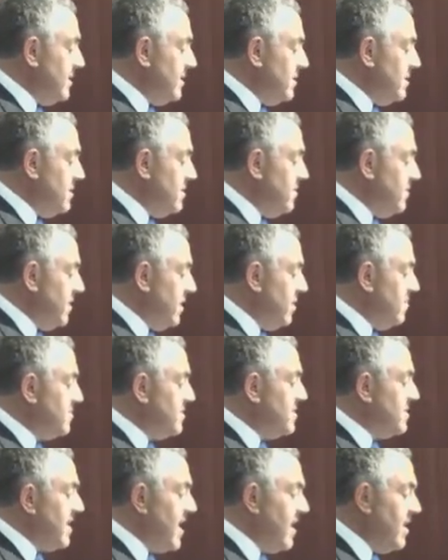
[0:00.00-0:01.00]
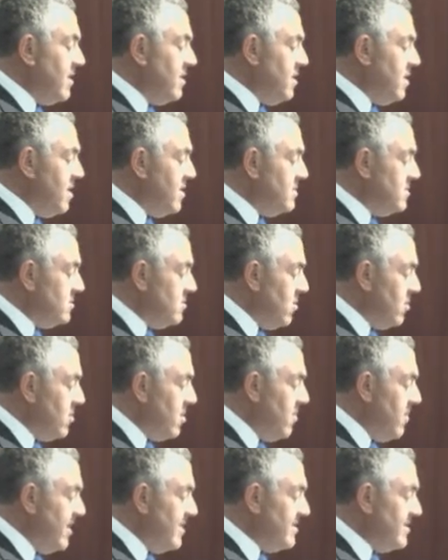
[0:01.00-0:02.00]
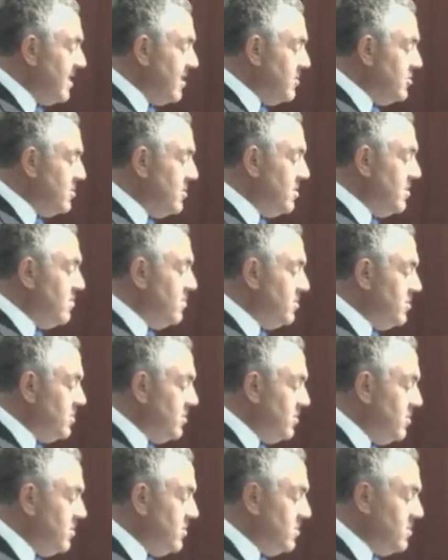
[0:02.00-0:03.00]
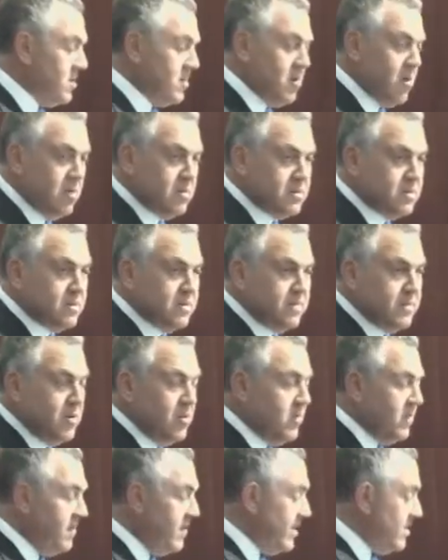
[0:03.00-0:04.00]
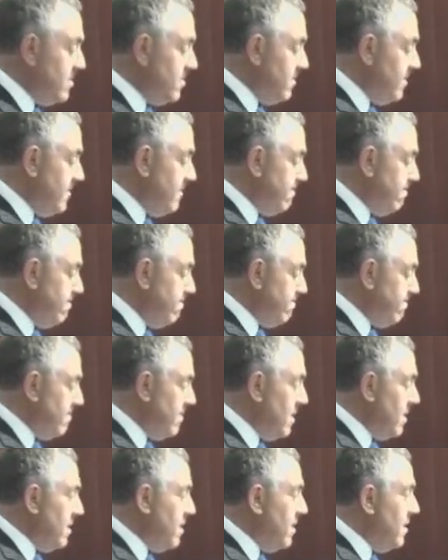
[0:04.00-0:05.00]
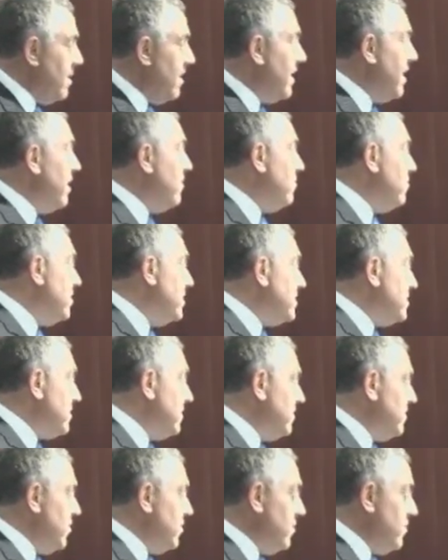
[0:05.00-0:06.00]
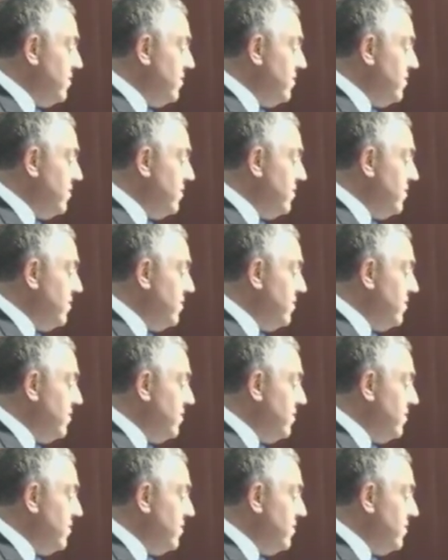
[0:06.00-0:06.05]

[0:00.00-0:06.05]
and develop standardised documentation that reduces the costs of new investment and risks of new